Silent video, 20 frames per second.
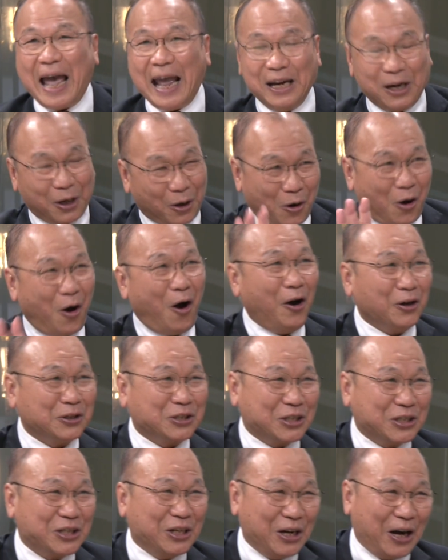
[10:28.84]
And the
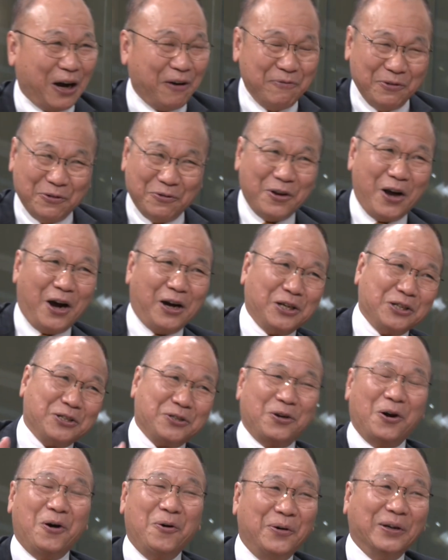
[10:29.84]
cost of New York is
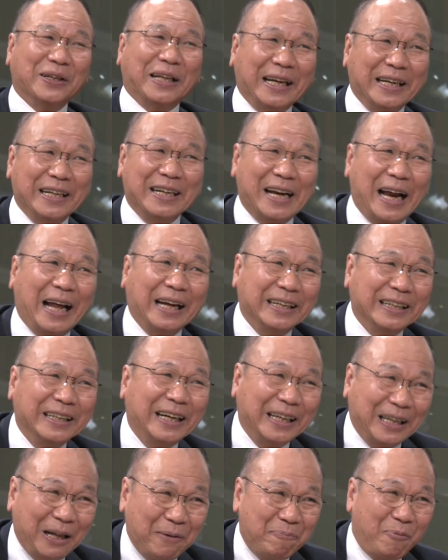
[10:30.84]
lower than in London
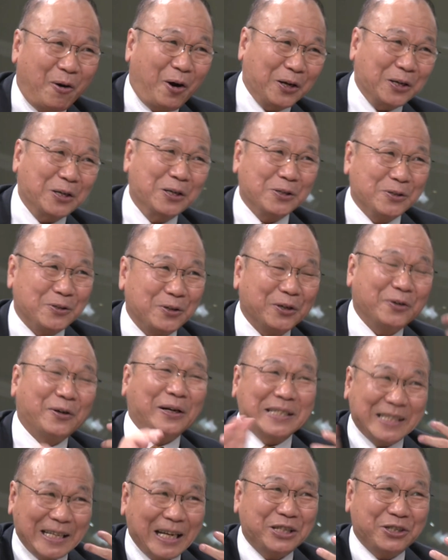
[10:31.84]
at that point. So the
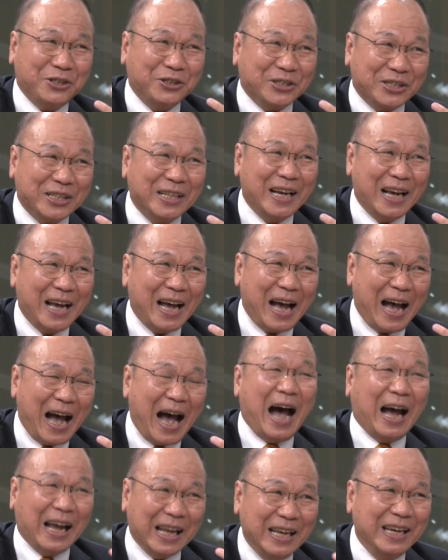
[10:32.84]
transactions
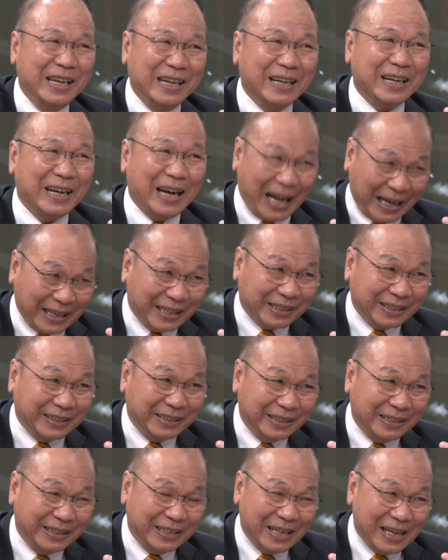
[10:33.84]
are in London.
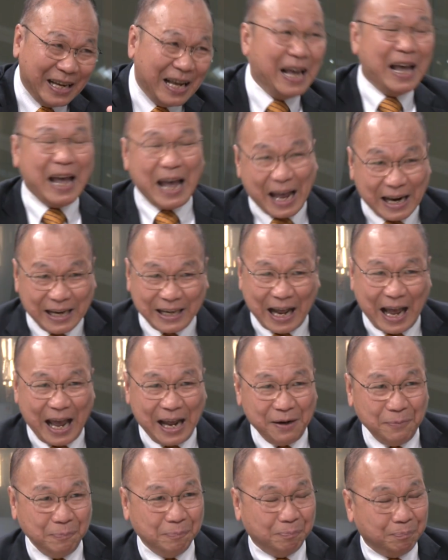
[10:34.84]
And
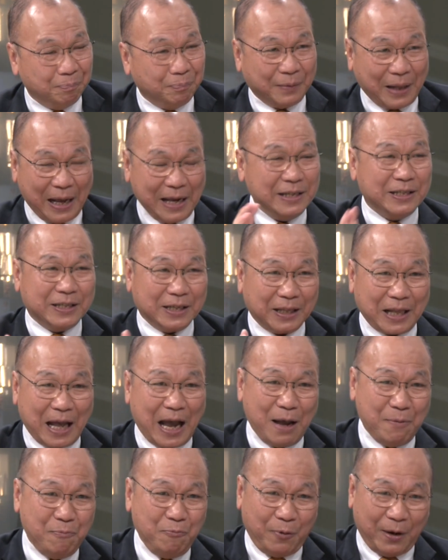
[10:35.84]
then there is a
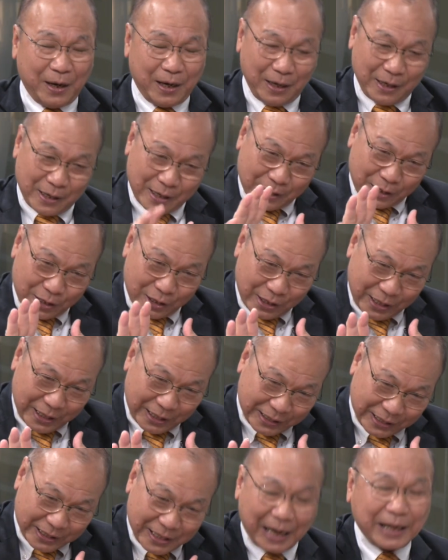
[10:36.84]
time where it
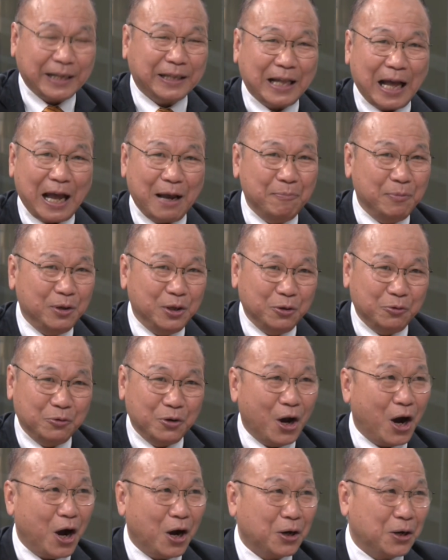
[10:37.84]
is nighttime in New
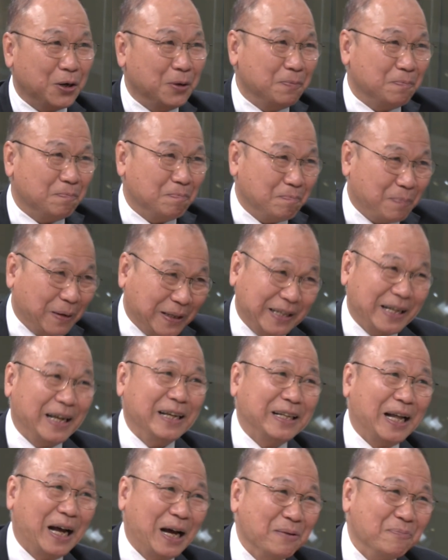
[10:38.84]
York, but
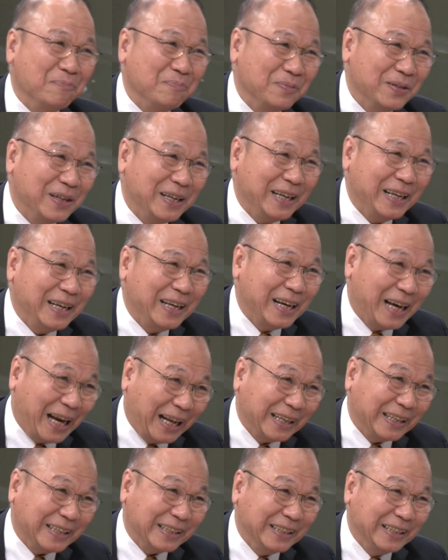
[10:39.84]
daytime in
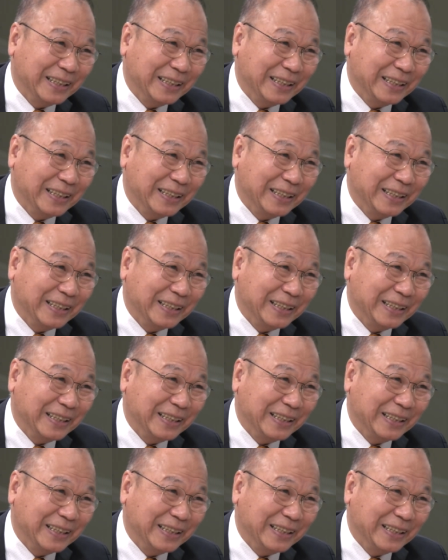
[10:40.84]
London.